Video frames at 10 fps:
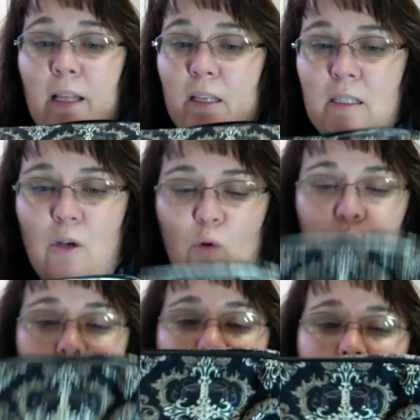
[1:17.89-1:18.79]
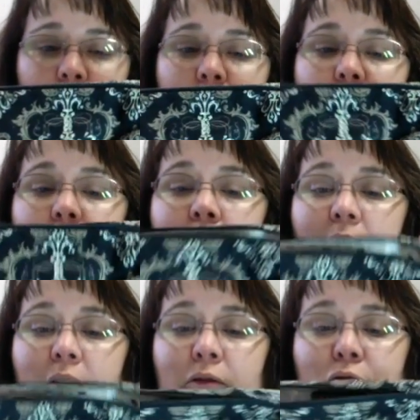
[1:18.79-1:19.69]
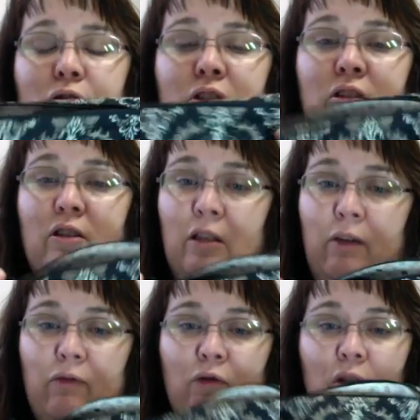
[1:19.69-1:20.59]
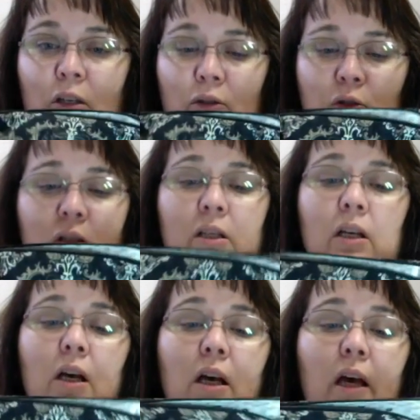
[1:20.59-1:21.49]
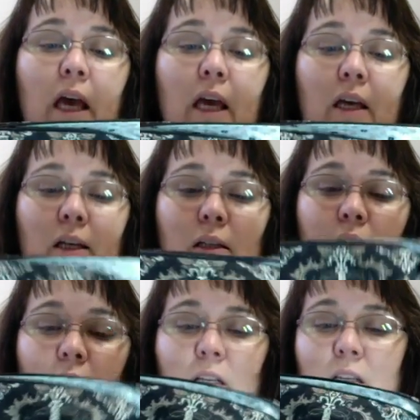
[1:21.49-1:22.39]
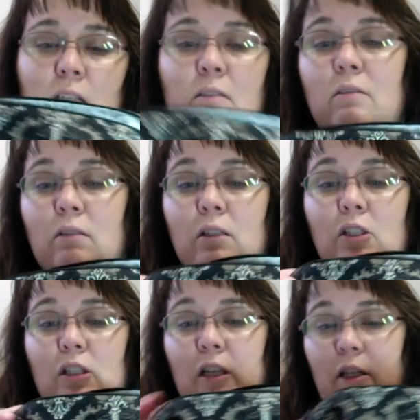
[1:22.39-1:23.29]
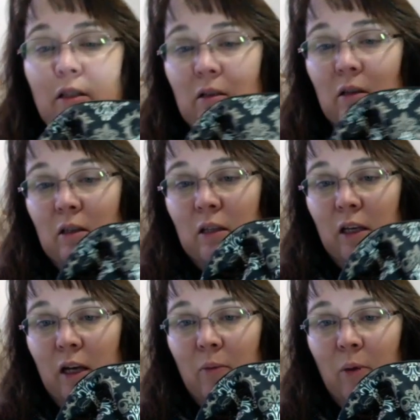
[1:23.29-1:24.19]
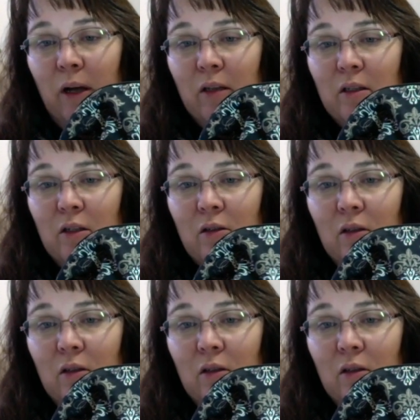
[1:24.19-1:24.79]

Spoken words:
This is an old bag. I've had it for several years, and it is, as you can tell, it's got browns and